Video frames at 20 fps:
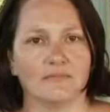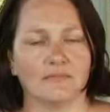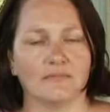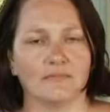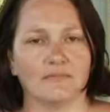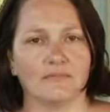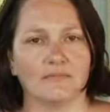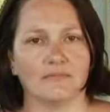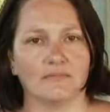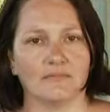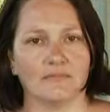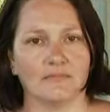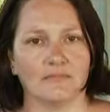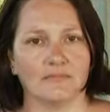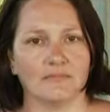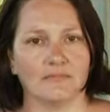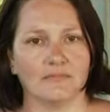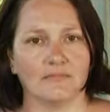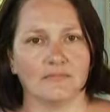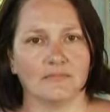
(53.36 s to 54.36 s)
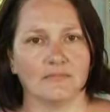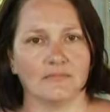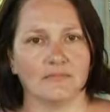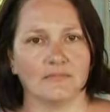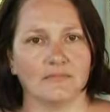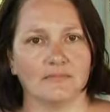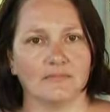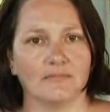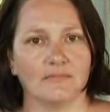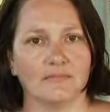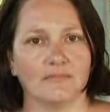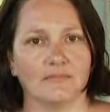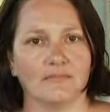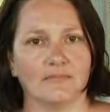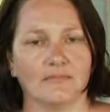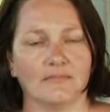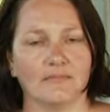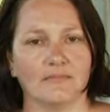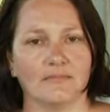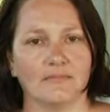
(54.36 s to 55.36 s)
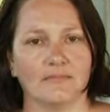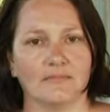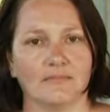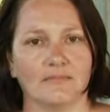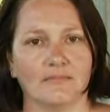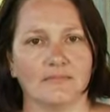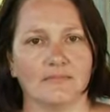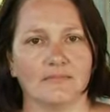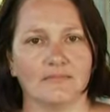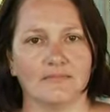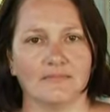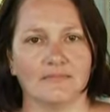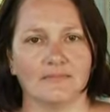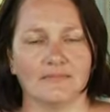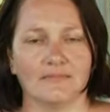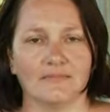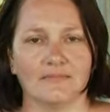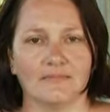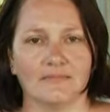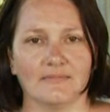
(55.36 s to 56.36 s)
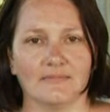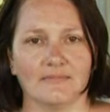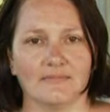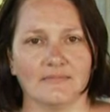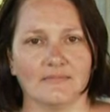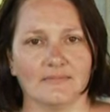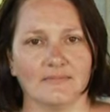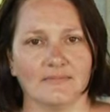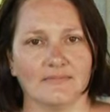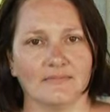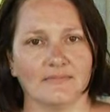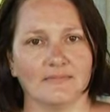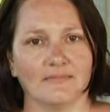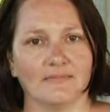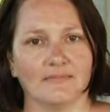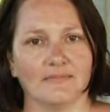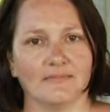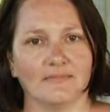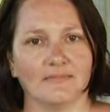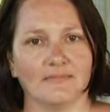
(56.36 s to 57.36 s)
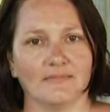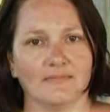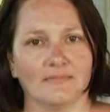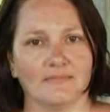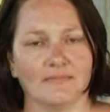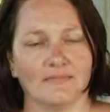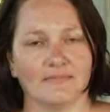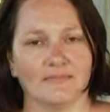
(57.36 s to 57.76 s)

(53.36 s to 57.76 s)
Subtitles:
[no speech]